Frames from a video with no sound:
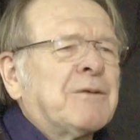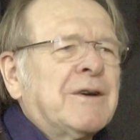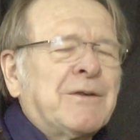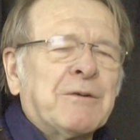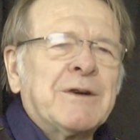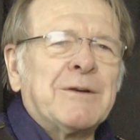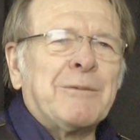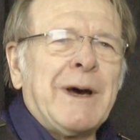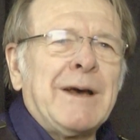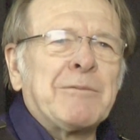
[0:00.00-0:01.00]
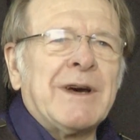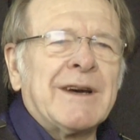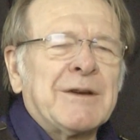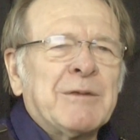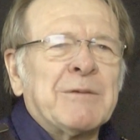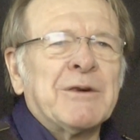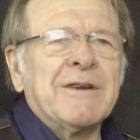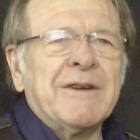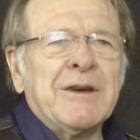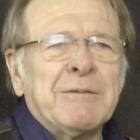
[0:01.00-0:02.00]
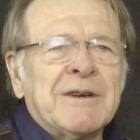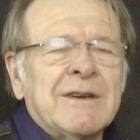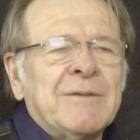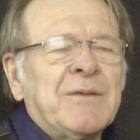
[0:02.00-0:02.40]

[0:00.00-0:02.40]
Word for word: if you want your bat back, you better put your name on it.